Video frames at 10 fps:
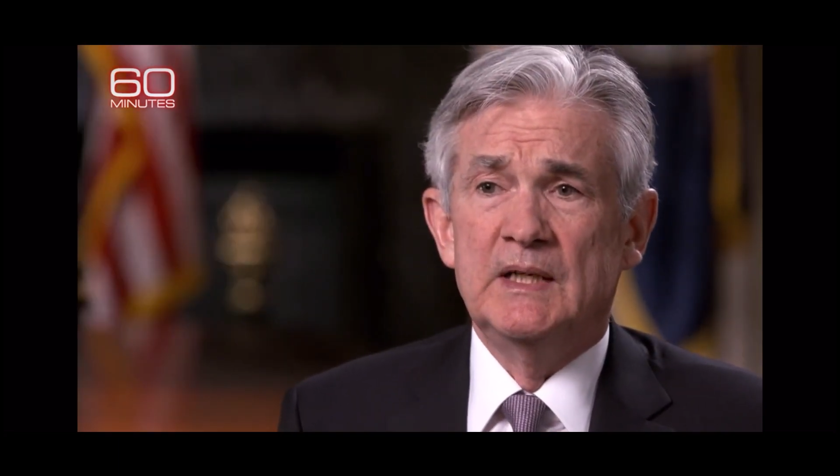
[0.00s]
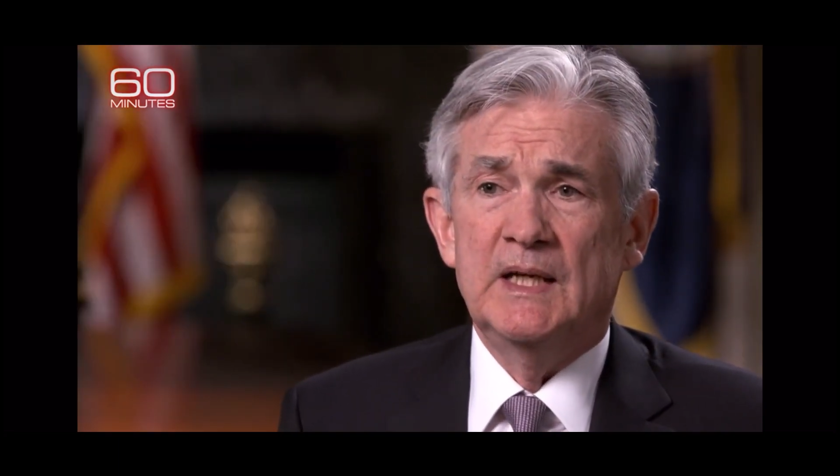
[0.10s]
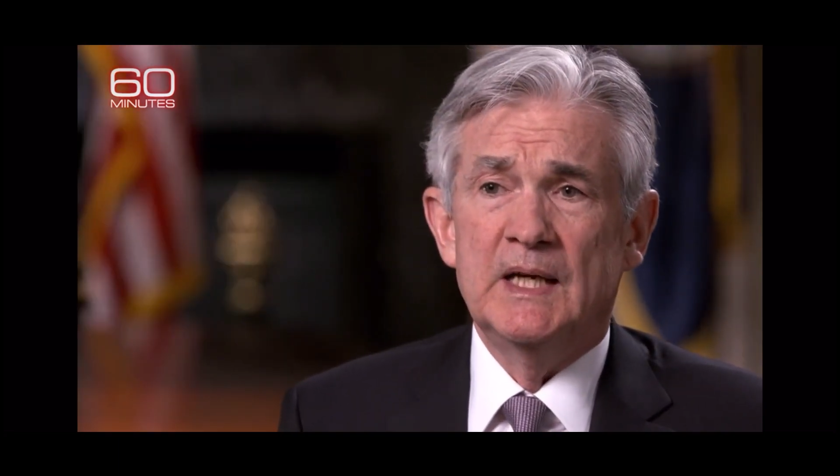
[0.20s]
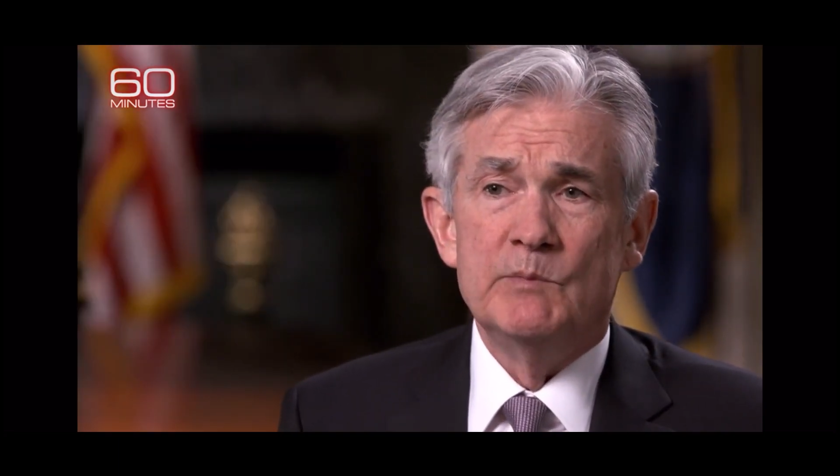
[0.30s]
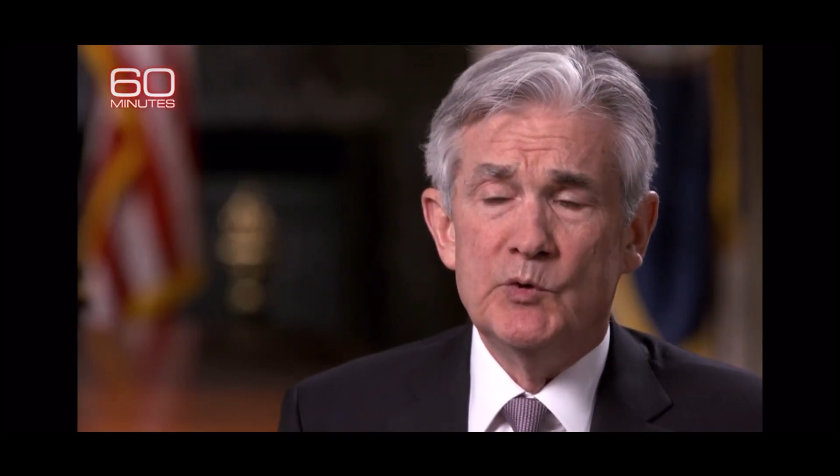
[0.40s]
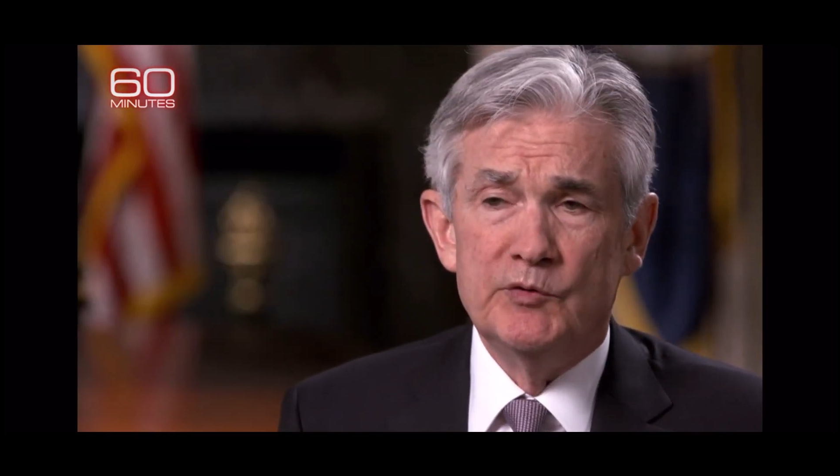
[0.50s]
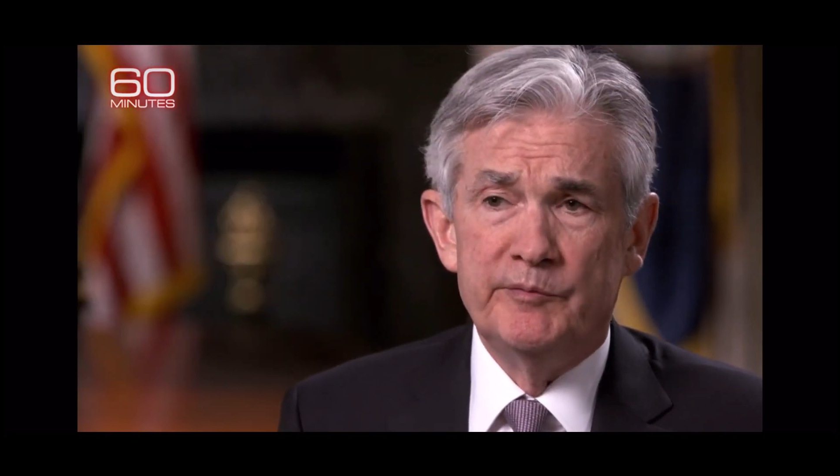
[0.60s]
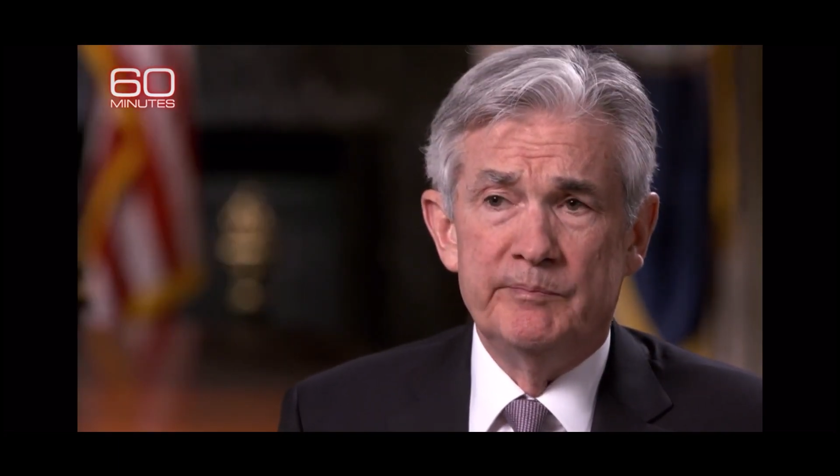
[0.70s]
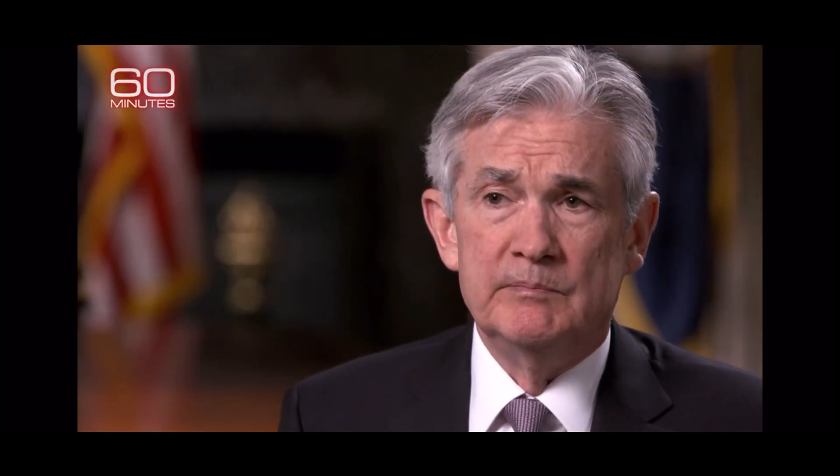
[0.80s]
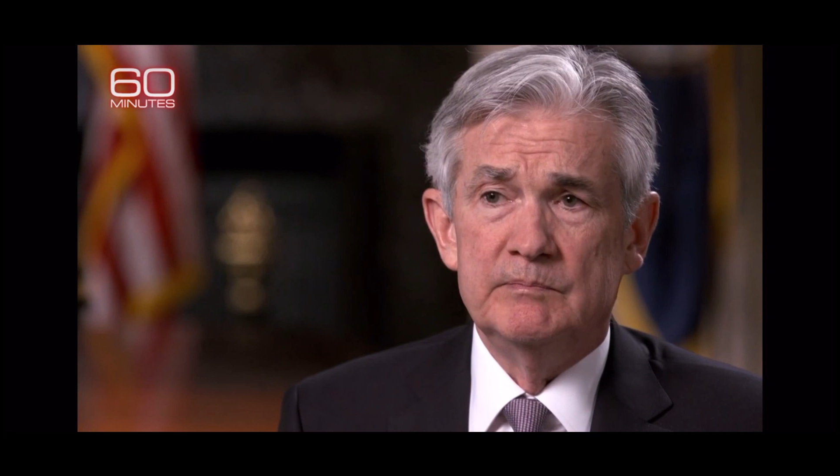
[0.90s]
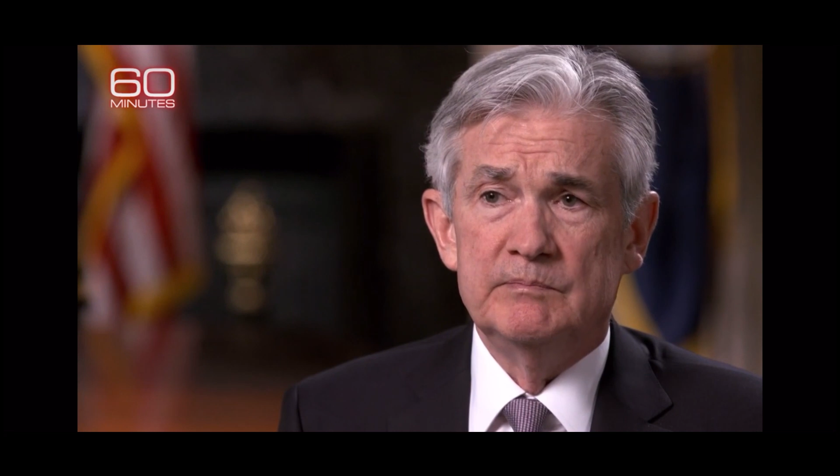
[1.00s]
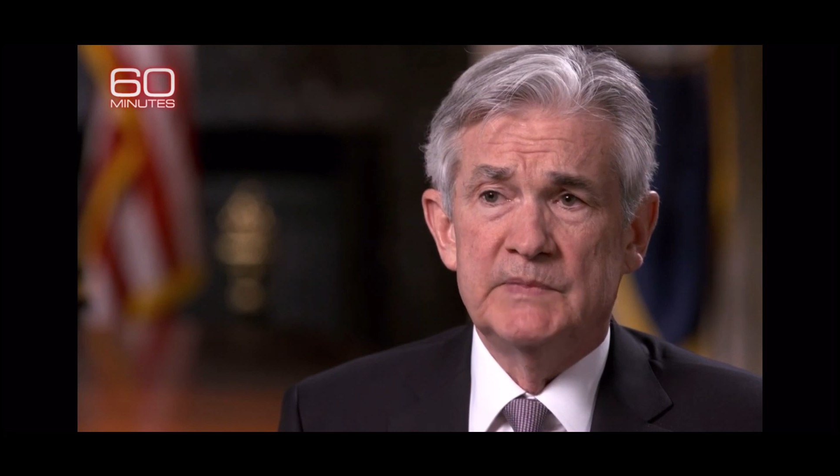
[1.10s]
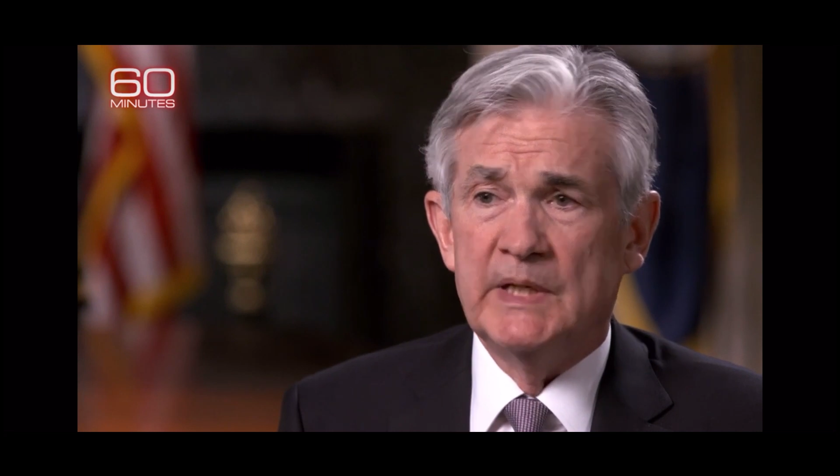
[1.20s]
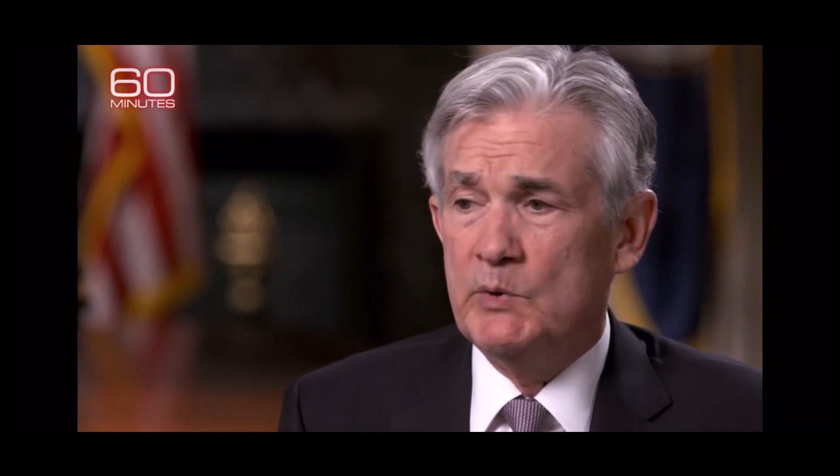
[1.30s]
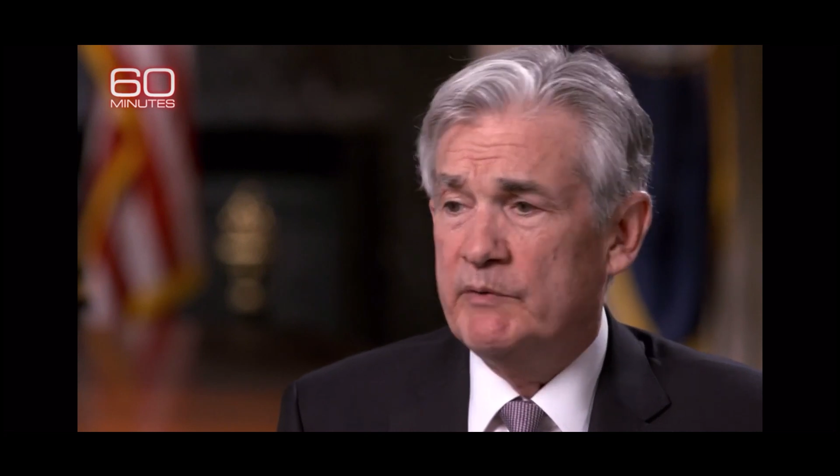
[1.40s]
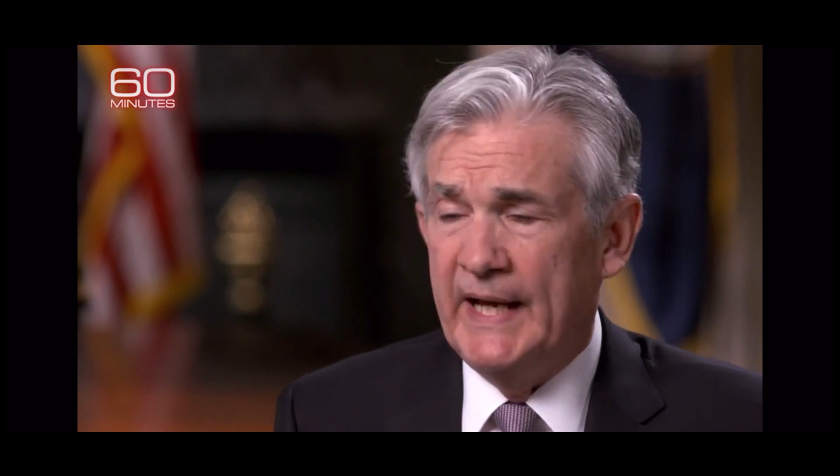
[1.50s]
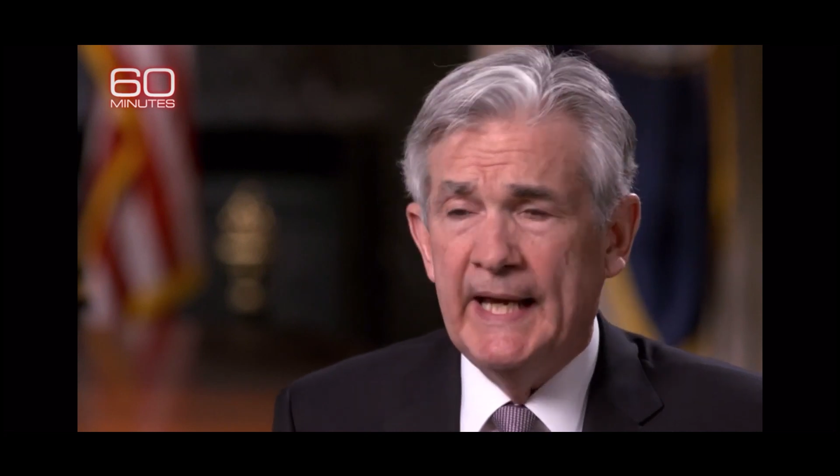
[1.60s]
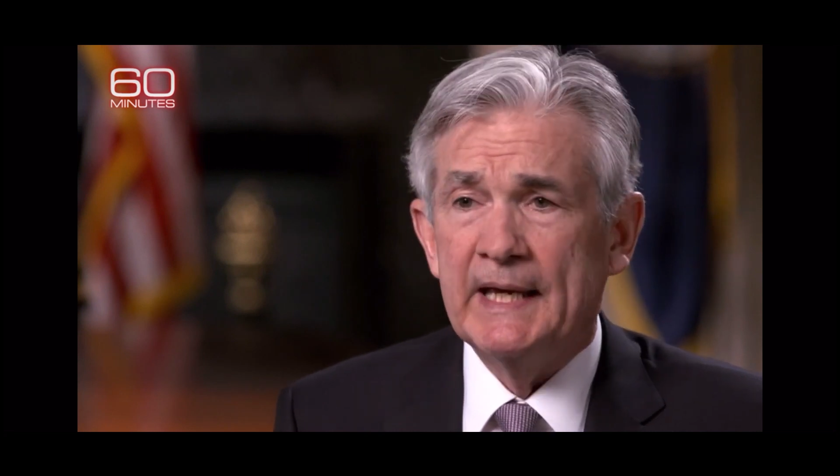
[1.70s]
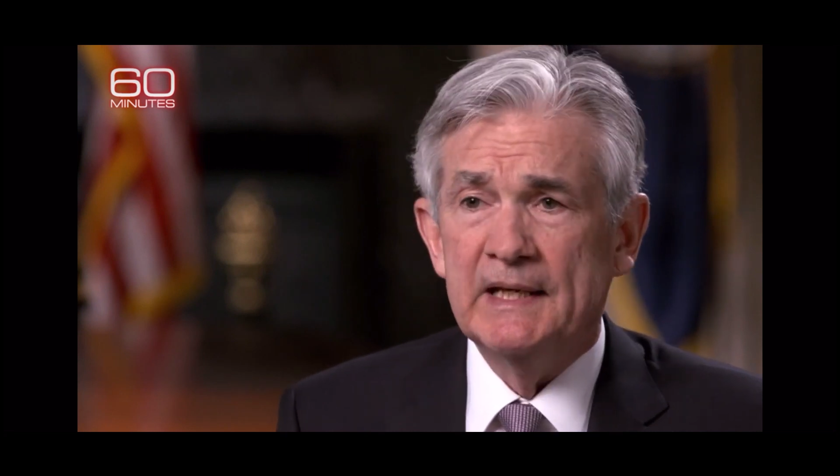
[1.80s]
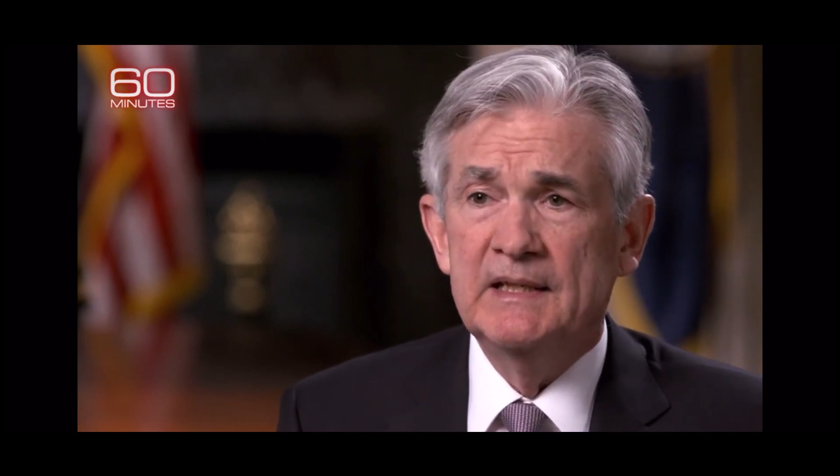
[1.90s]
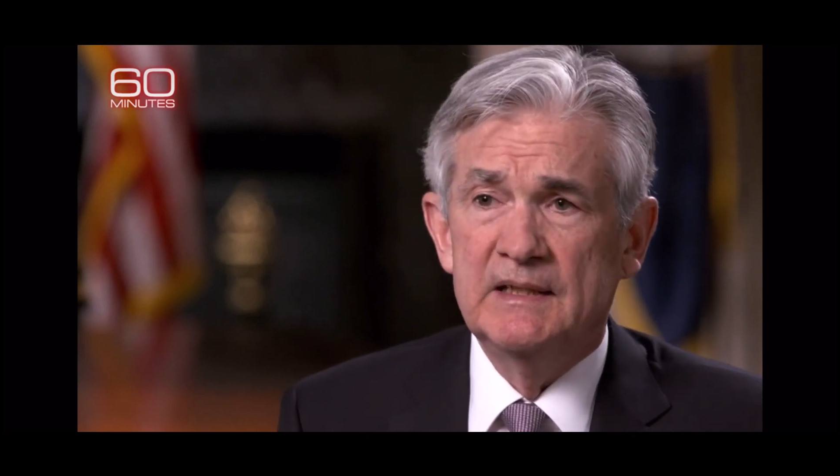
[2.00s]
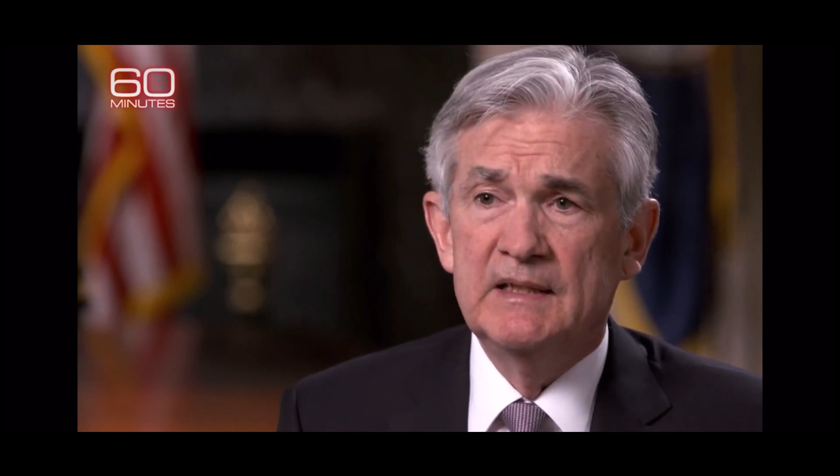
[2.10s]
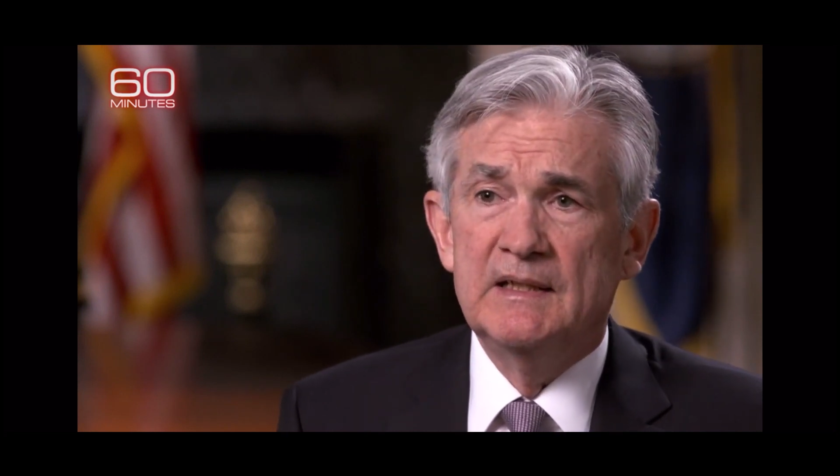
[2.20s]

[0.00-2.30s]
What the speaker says: can move ahead,